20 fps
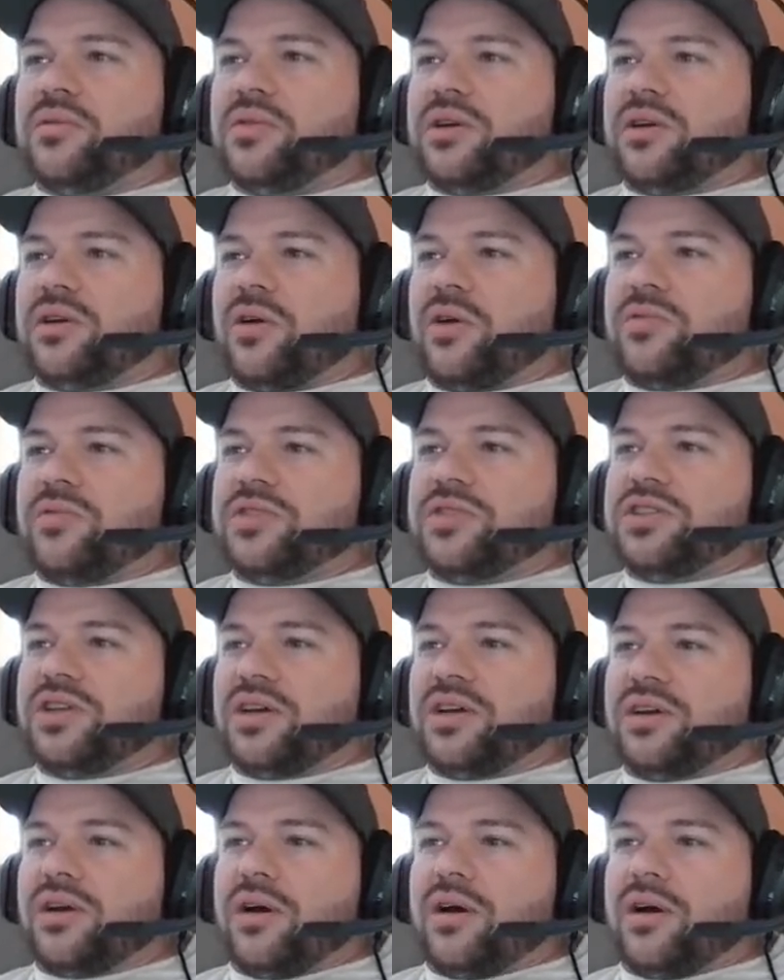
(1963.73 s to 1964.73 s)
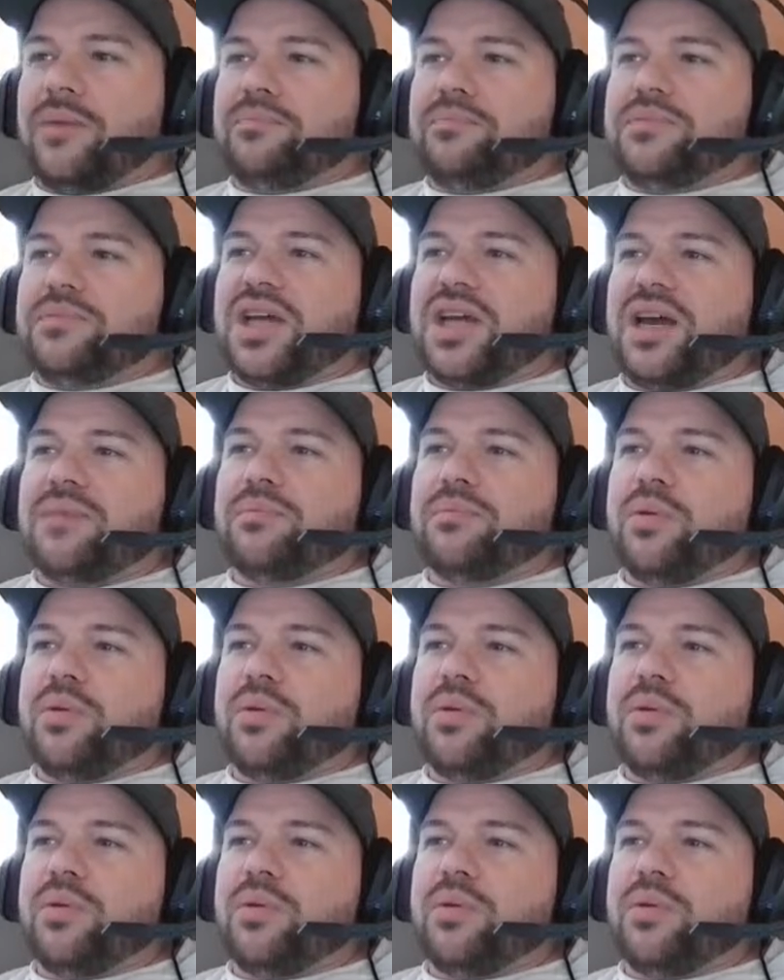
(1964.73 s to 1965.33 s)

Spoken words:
we're all of a sudden up 10